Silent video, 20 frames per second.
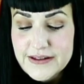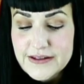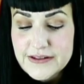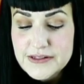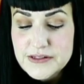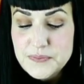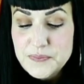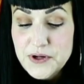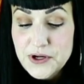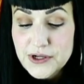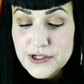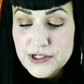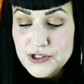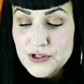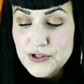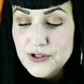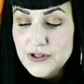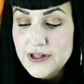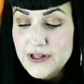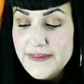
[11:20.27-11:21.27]

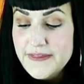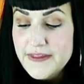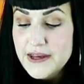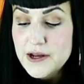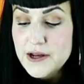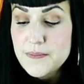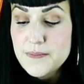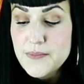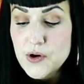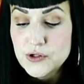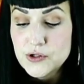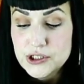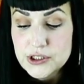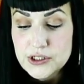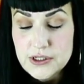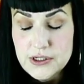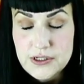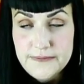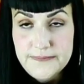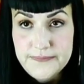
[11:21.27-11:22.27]
spiritual, and then
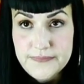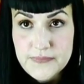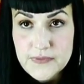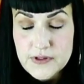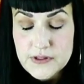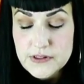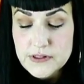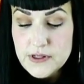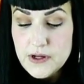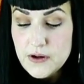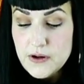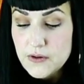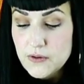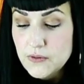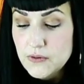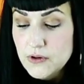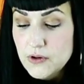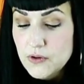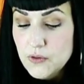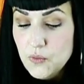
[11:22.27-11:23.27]
emotional.
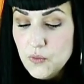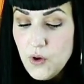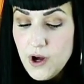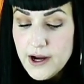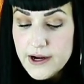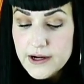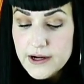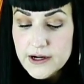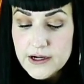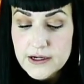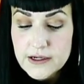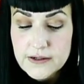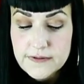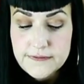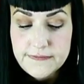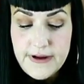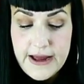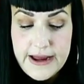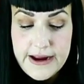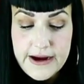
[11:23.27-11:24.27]
So water,
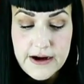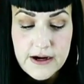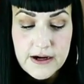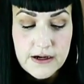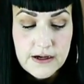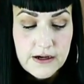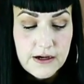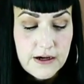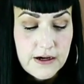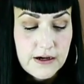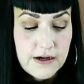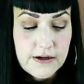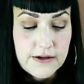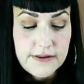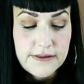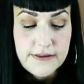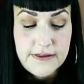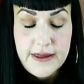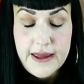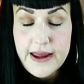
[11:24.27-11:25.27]
fire, earth,
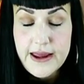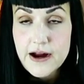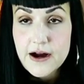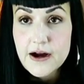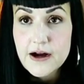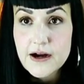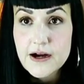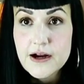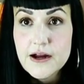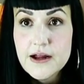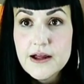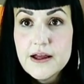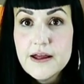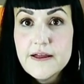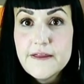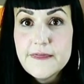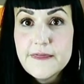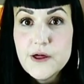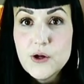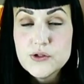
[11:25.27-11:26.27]
air,
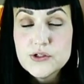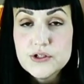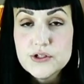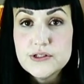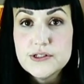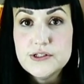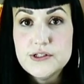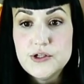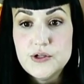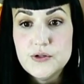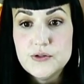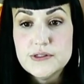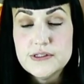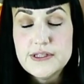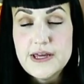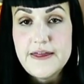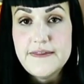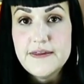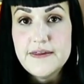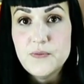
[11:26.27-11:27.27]
those are the suits.
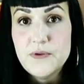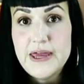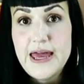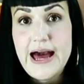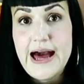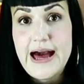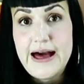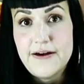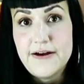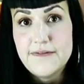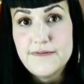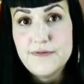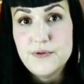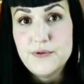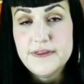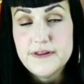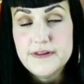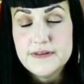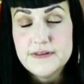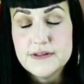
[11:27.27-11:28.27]
And then we have
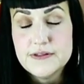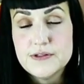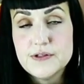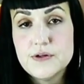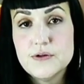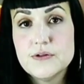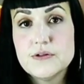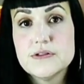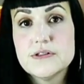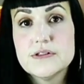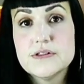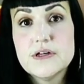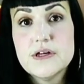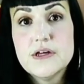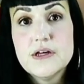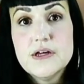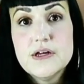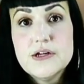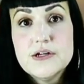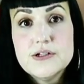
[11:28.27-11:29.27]
within the suits
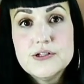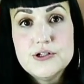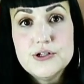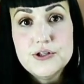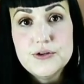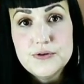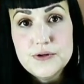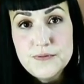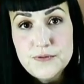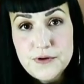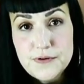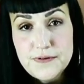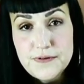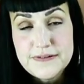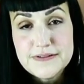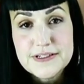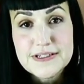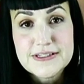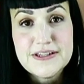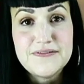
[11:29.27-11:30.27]
2, 3, 4, 5,
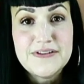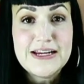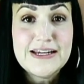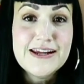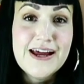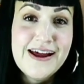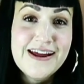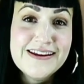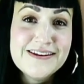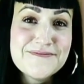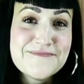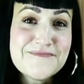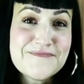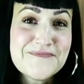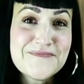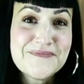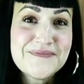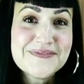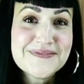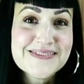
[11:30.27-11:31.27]
6, 7, 8, 9,
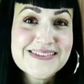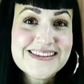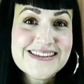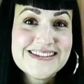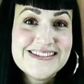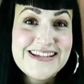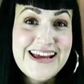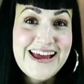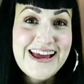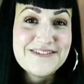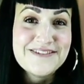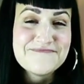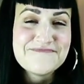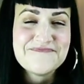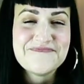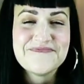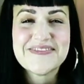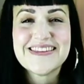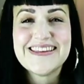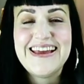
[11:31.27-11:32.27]
10,
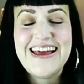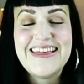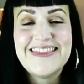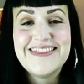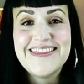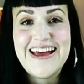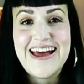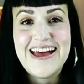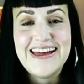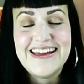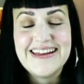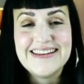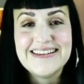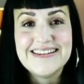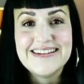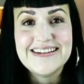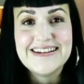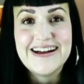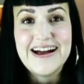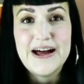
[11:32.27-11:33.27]
and
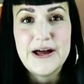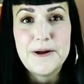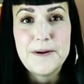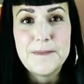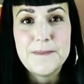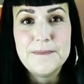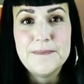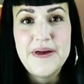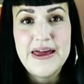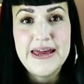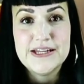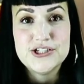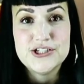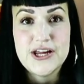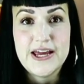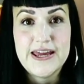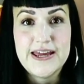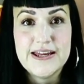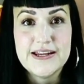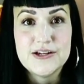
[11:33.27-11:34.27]
then page,
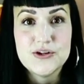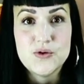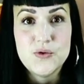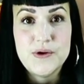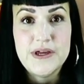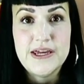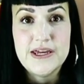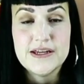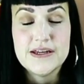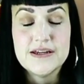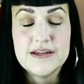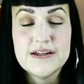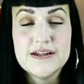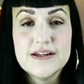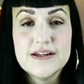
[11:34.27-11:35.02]
knight, queen,